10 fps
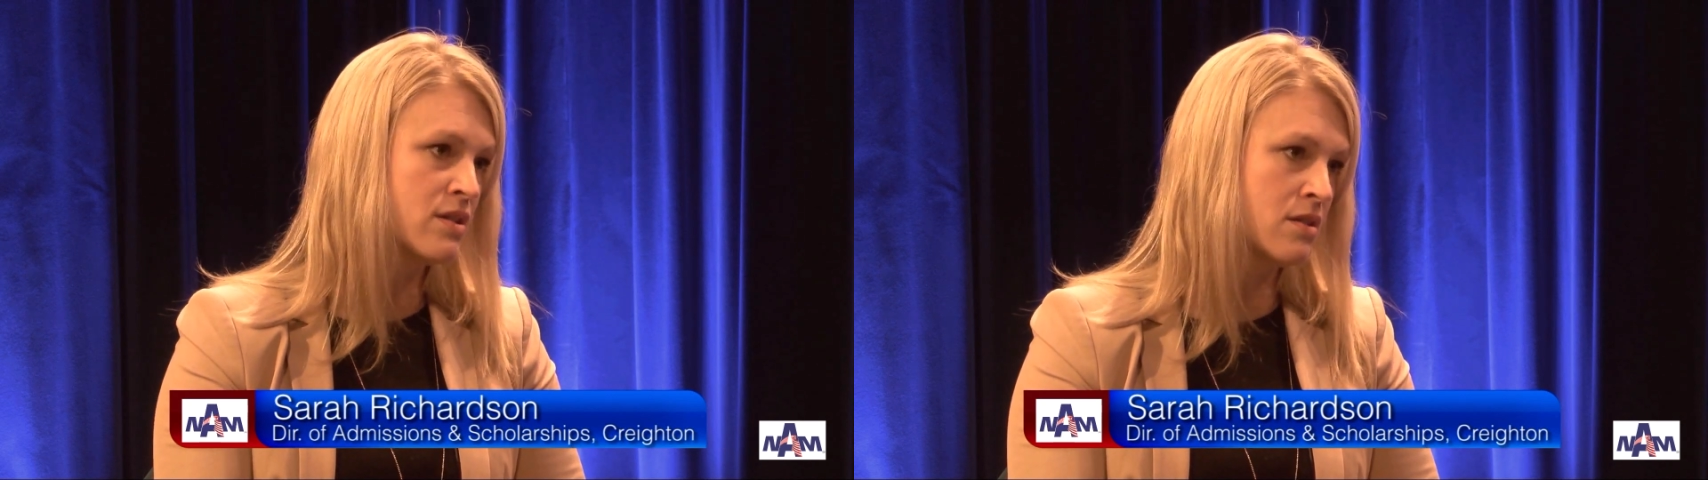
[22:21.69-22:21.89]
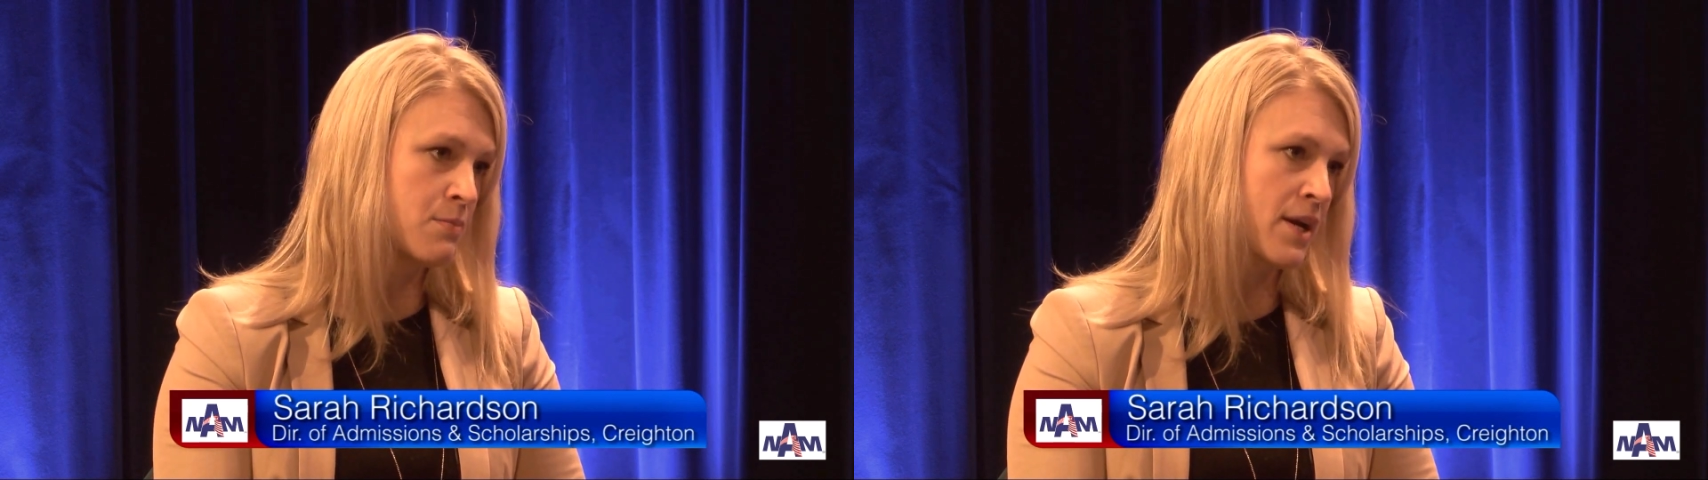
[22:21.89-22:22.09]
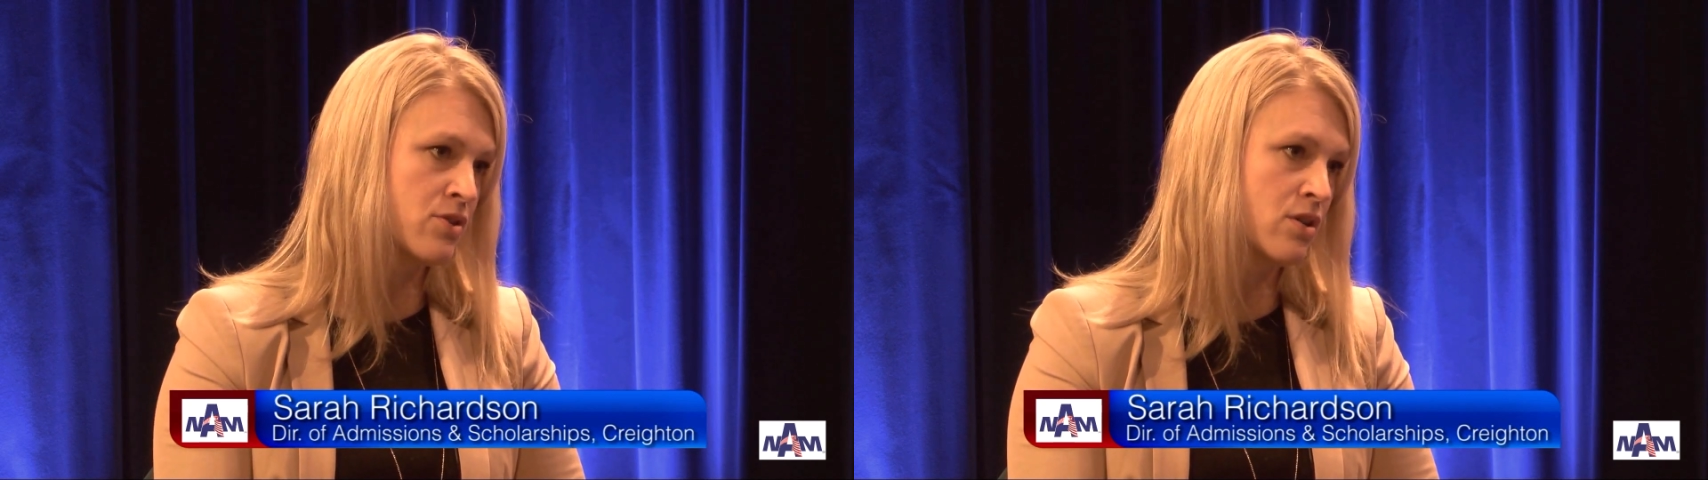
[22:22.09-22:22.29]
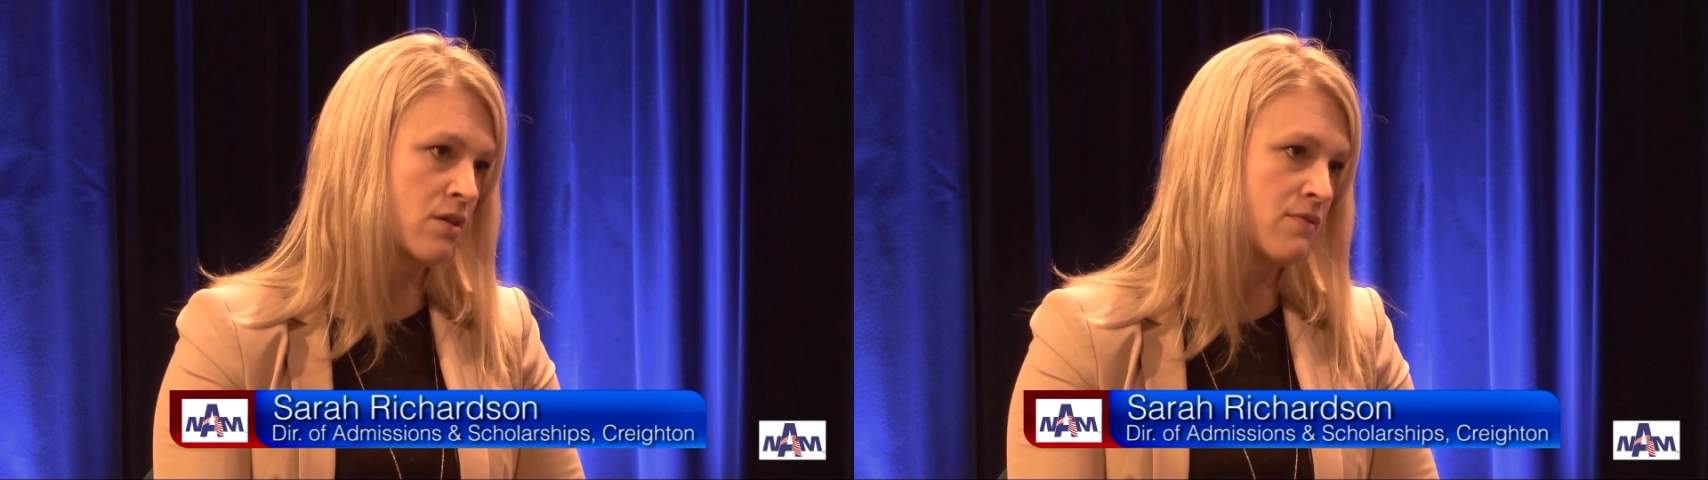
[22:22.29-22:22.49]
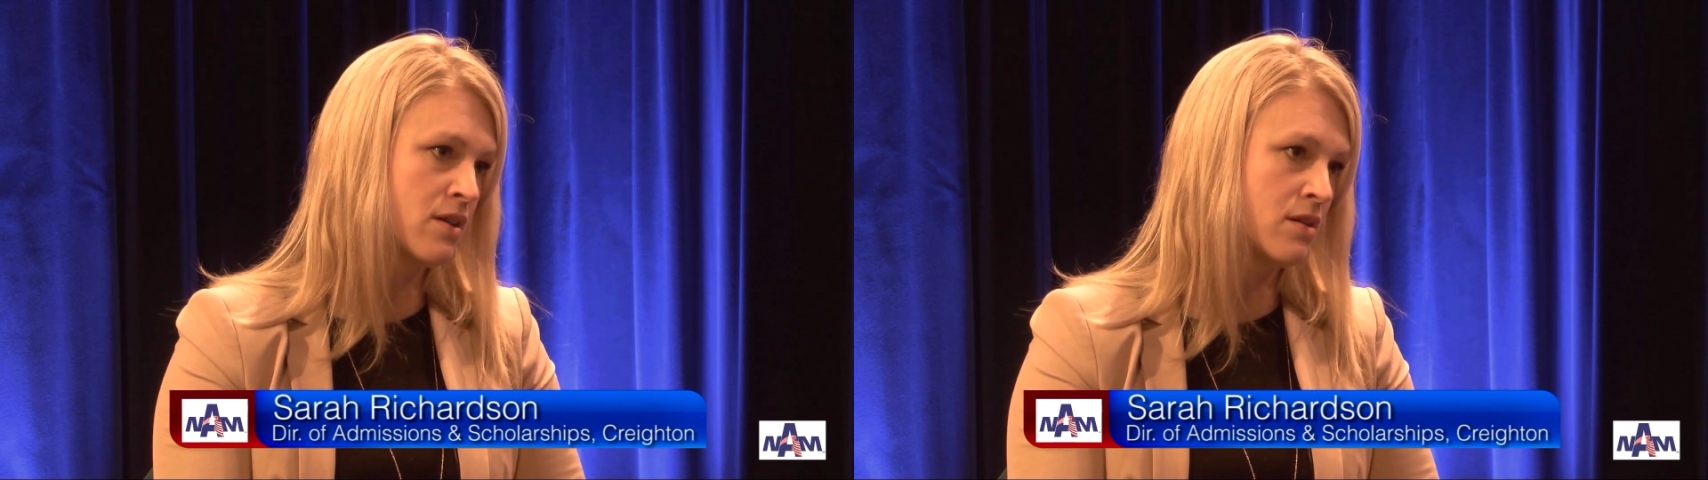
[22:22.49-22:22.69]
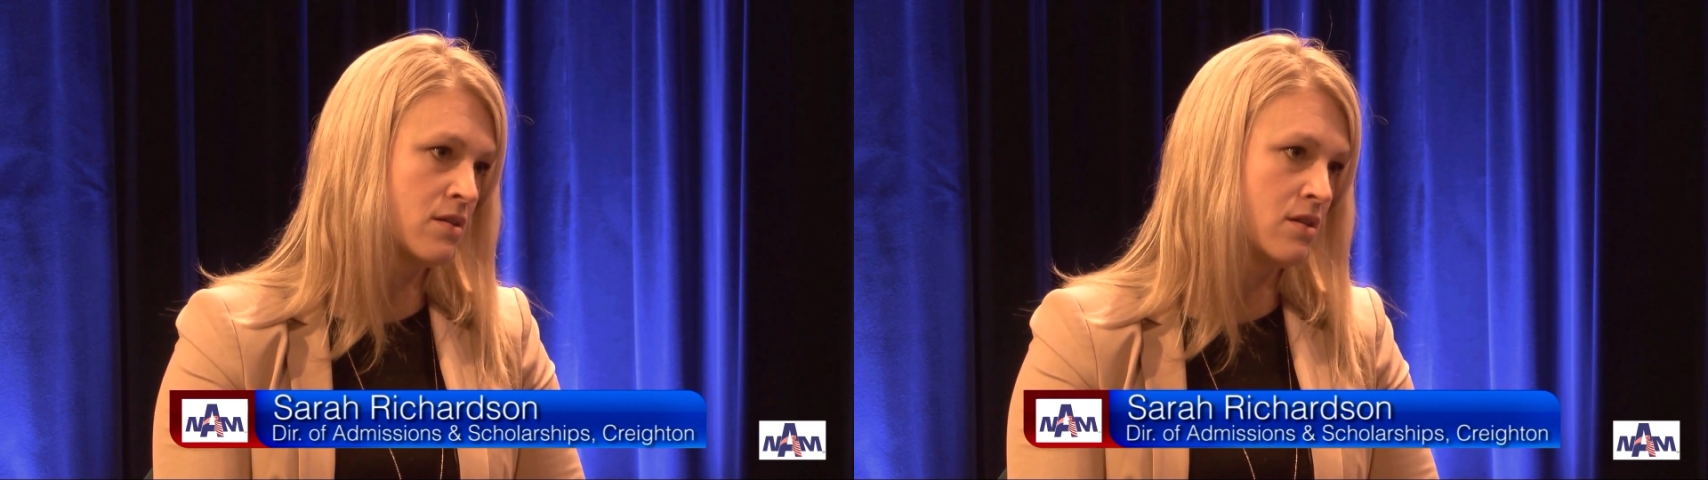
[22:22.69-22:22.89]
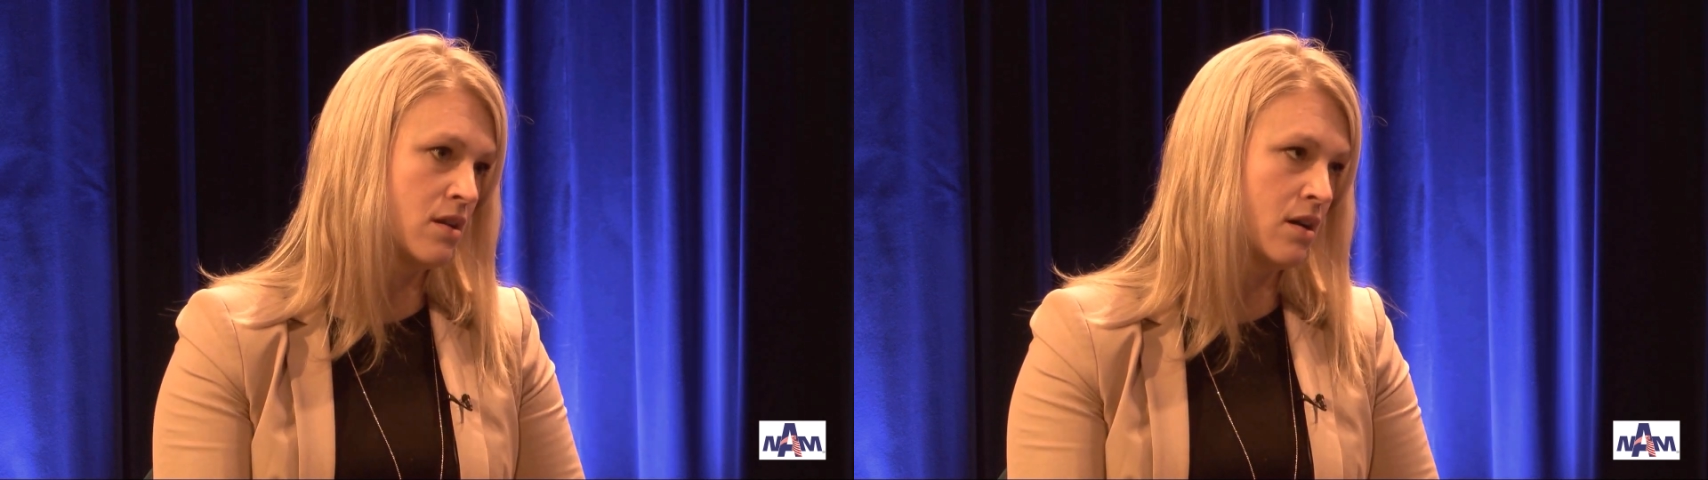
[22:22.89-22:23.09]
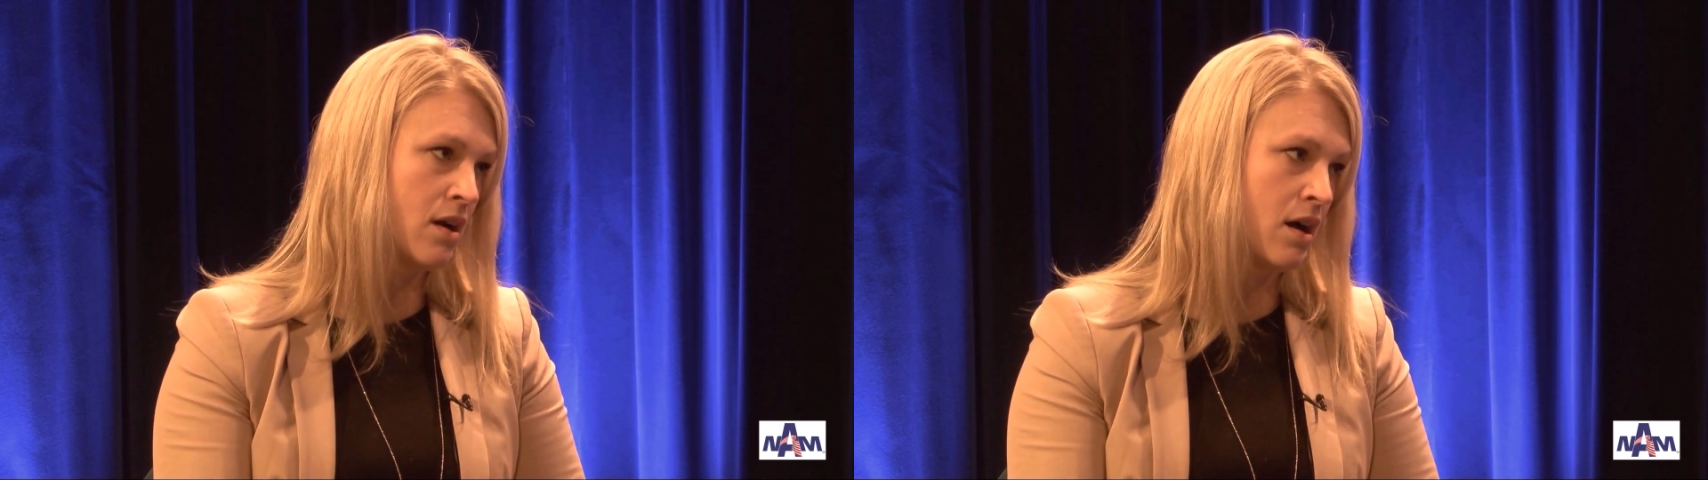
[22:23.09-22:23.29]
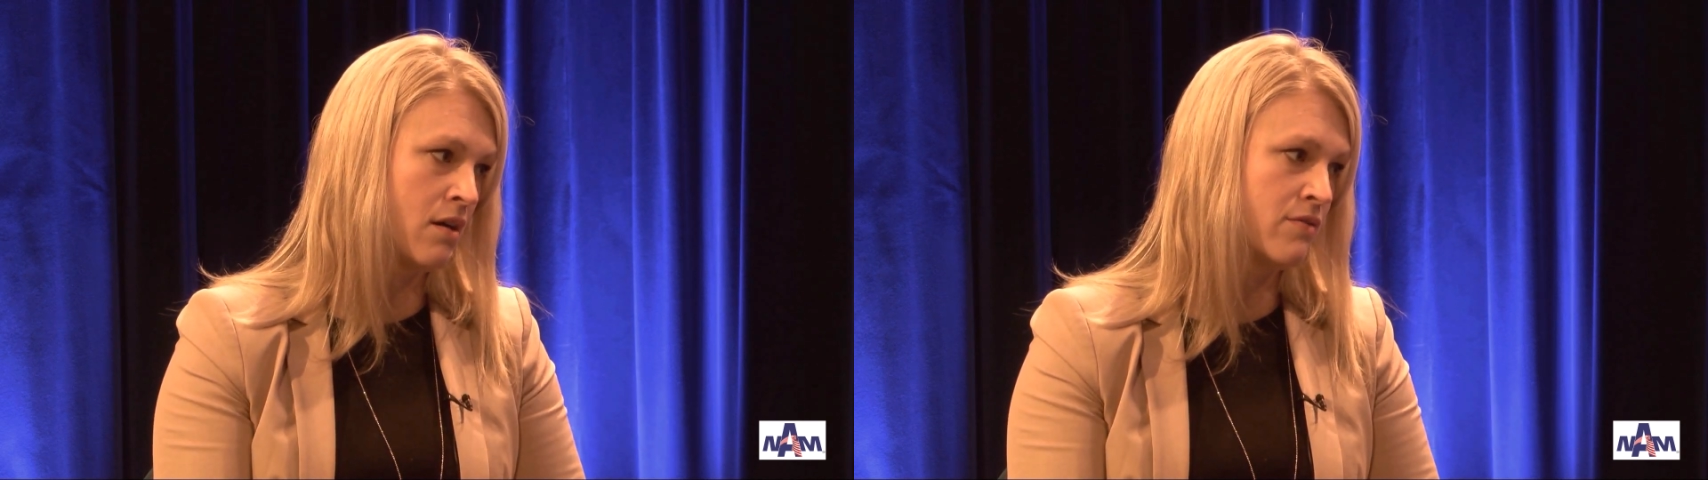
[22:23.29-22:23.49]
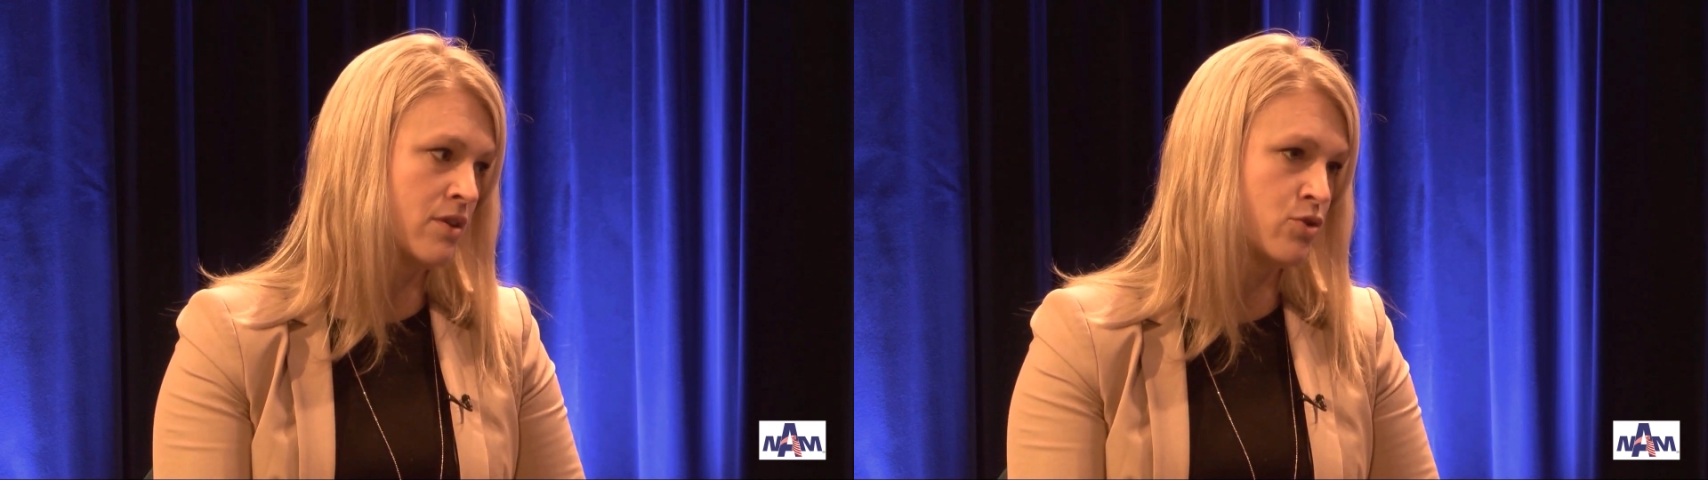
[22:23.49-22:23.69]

inspection of the